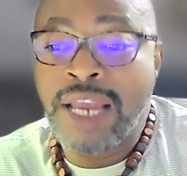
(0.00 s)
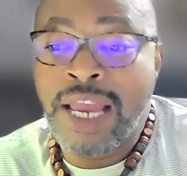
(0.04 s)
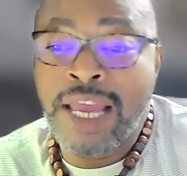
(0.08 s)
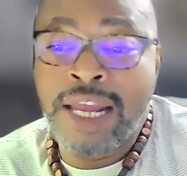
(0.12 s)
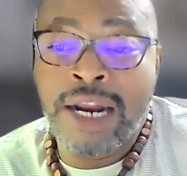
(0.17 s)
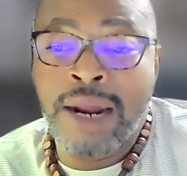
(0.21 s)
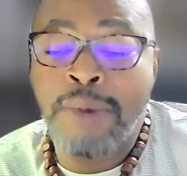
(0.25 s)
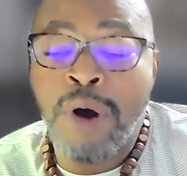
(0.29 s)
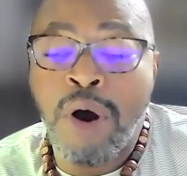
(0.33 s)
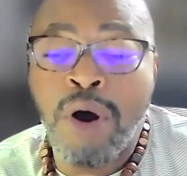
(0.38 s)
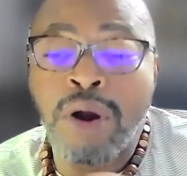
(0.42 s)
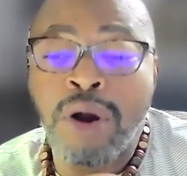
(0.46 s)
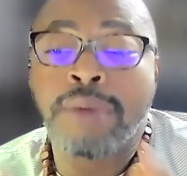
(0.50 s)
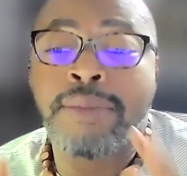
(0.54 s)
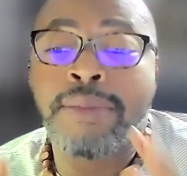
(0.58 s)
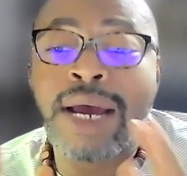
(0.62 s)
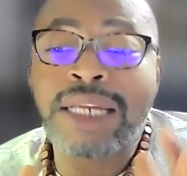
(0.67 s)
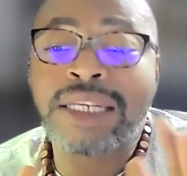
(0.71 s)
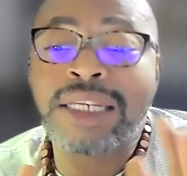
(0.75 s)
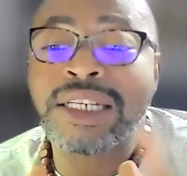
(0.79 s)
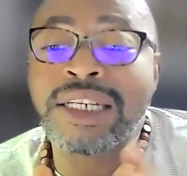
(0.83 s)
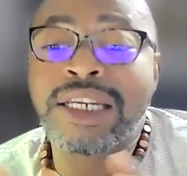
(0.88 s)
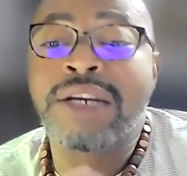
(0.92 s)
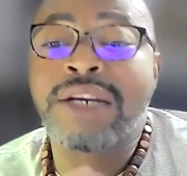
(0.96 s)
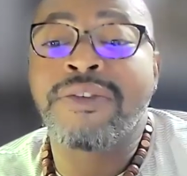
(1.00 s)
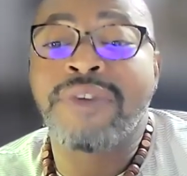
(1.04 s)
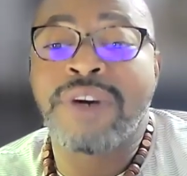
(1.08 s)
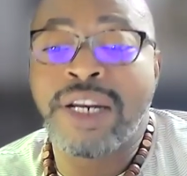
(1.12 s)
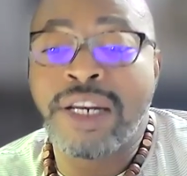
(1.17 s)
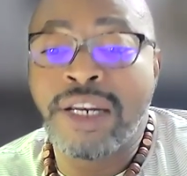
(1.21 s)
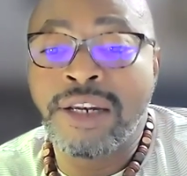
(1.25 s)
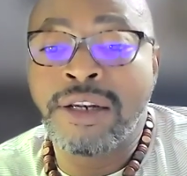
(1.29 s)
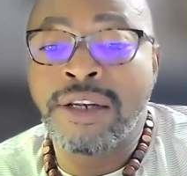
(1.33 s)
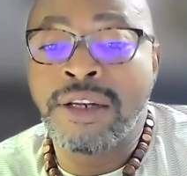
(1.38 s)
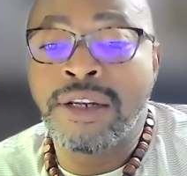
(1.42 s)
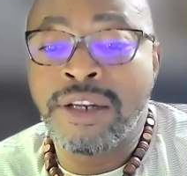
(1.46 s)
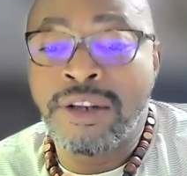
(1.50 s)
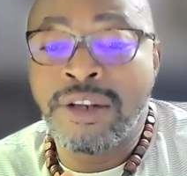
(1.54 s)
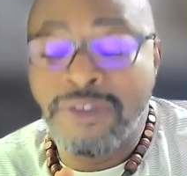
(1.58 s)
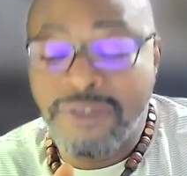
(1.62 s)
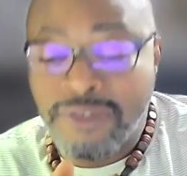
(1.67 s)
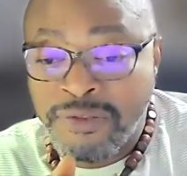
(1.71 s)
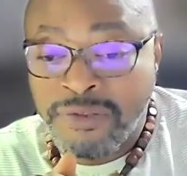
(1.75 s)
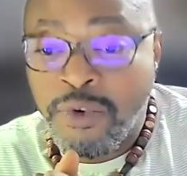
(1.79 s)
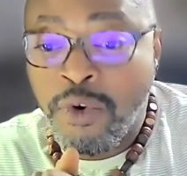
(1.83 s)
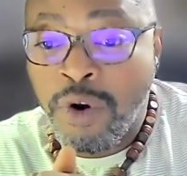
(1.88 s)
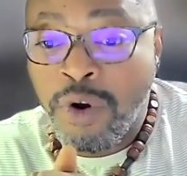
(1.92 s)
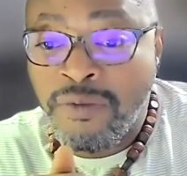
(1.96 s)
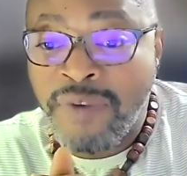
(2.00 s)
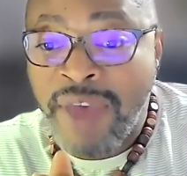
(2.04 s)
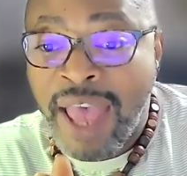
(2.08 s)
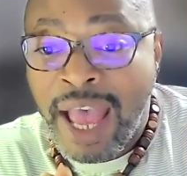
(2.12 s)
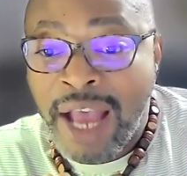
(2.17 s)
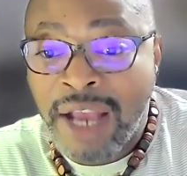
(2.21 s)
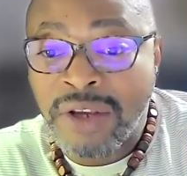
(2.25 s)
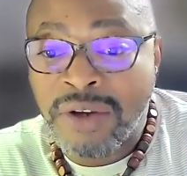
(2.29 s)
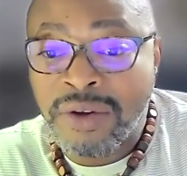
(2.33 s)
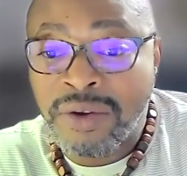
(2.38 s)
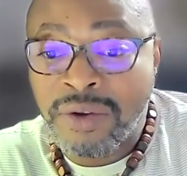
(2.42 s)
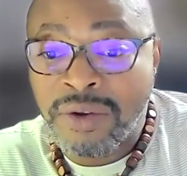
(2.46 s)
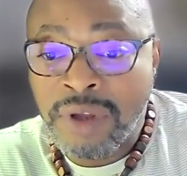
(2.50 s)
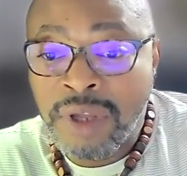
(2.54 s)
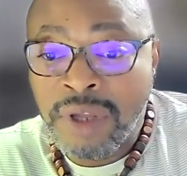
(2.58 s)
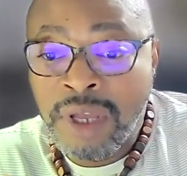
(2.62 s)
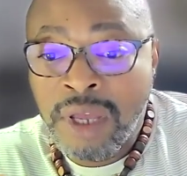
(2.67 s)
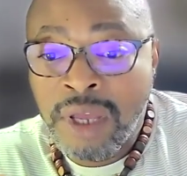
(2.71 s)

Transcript: and I'm all about delivering full value.